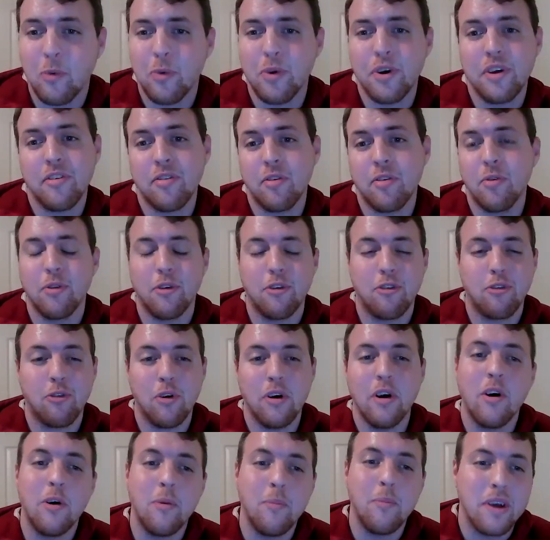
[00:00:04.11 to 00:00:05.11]
grease on the
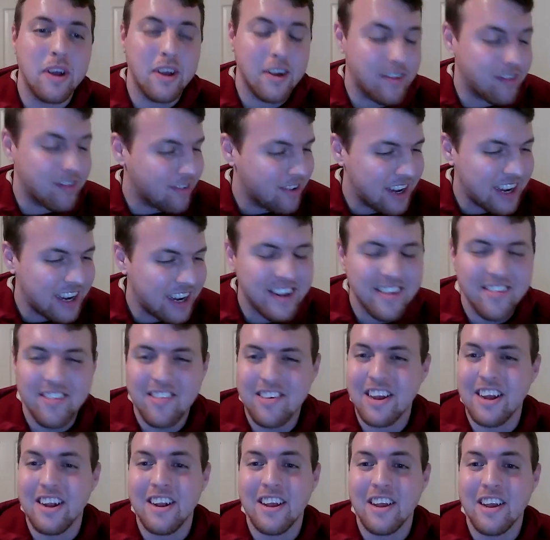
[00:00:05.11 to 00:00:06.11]
trail because it
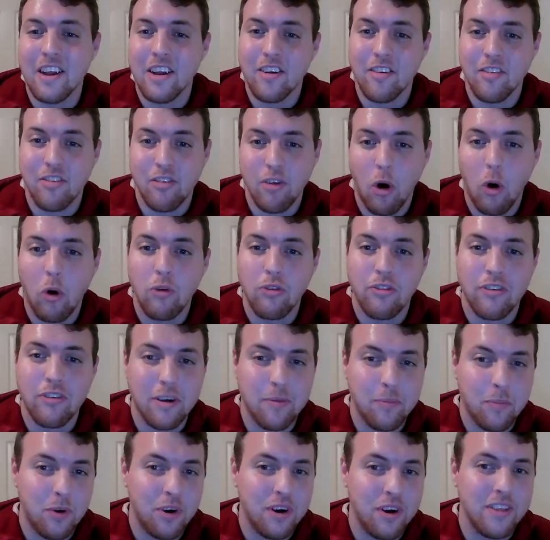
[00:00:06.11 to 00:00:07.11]
is getting
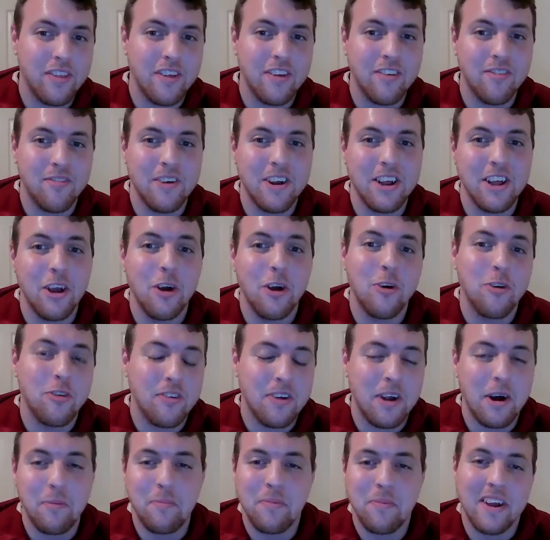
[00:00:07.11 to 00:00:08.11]
exhausting putting these videos
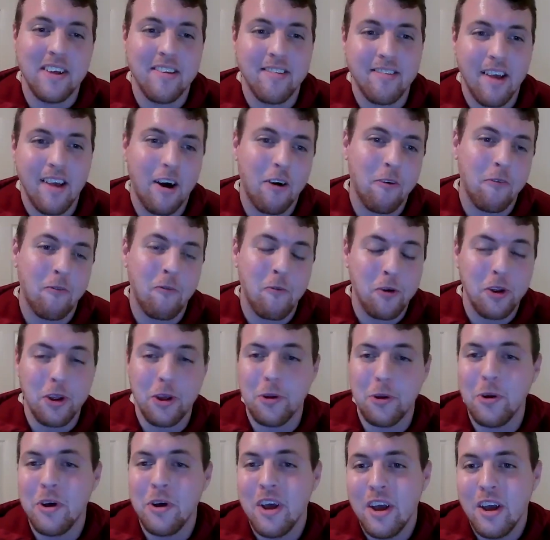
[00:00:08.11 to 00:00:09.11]
and updates out for
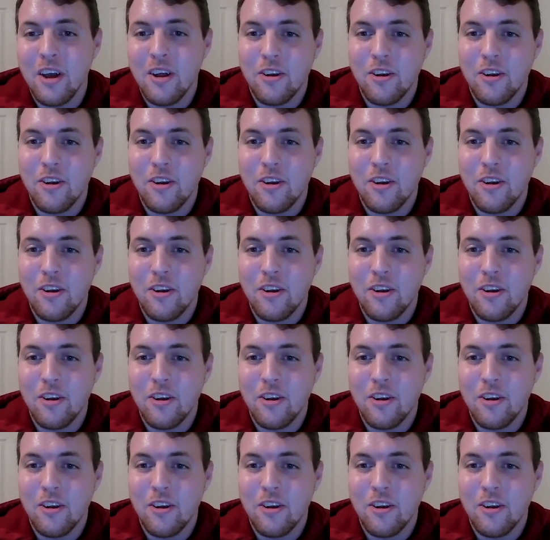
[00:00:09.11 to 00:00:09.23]
you